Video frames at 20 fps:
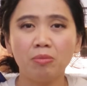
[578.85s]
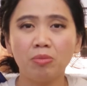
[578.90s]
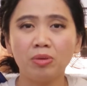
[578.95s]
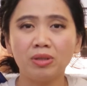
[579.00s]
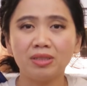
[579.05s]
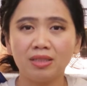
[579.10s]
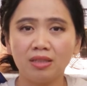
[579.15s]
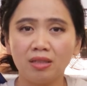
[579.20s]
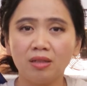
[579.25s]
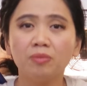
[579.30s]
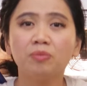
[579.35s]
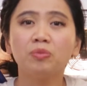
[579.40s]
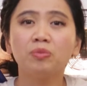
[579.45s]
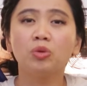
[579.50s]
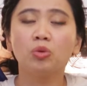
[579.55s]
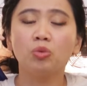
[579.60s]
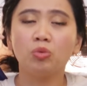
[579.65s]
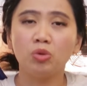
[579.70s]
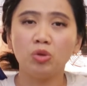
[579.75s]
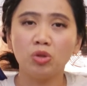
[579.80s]
but
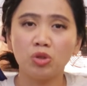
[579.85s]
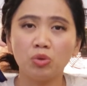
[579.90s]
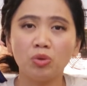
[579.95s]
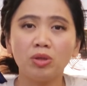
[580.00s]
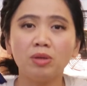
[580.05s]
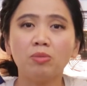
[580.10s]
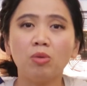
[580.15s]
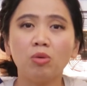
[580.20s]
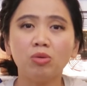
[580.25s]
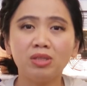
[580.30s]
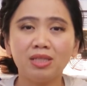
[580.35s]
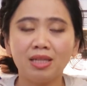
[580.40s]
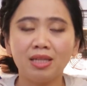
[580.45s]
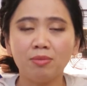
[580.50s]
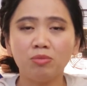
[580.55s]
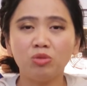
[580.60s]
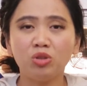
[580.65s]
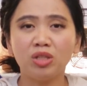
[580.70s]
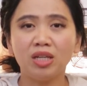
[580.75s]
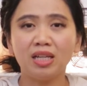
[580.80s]
usually most
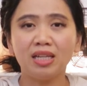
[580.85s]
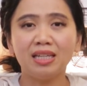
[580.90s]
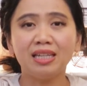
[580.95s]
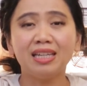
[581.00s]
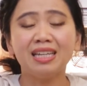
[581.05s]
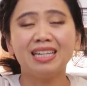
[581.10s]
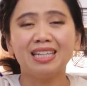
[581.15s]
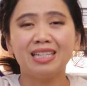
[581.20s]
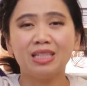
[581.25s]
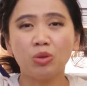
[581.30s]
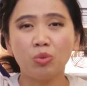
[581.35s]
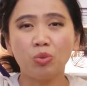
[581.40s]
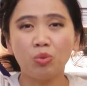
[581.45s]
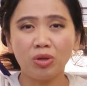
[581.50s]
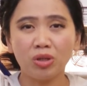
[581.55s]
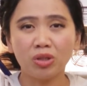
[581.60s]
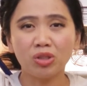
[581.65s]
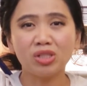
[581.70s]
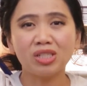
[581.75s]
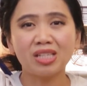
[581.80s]
TMJ, the
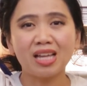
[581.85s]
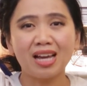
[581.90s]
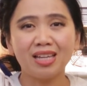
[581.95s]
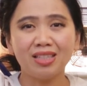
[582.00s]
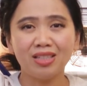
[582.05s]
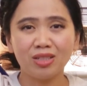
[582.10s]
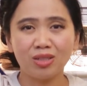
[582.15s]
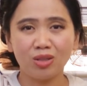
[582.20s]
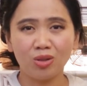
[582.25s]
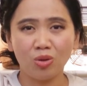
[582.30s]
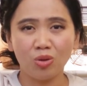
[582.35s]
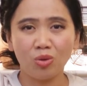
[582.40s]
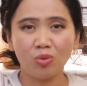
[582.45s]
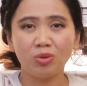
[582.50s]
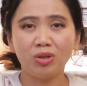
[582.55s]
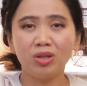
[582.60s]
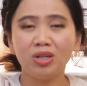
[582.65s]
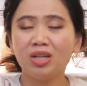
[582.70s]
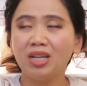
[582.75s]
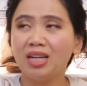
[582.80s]
weaker side is
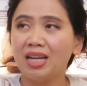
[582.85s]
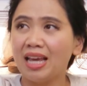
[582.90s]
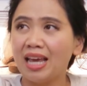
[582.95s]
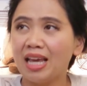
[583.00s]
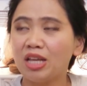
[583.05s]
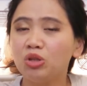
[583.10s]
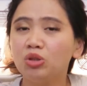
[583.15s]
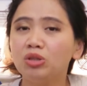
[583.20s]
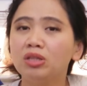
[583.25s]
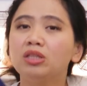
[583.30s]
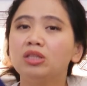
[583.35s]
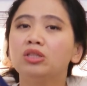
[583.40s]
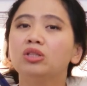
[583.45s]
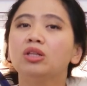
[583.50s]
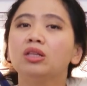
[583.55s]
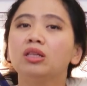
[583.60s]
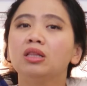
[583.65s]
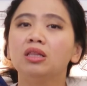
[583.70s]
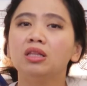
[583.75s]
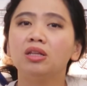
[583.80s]
lower, and you need to
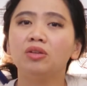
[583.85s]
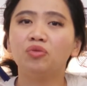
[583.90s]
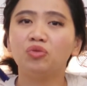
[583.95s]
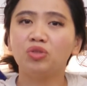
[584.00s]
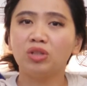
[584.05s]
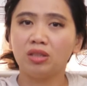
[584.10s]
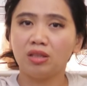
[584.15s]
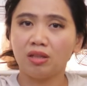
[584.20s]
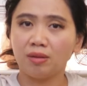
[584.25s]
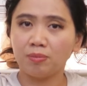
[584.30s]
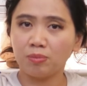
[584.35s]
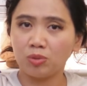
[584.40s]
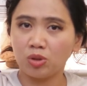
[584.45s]
lift it up.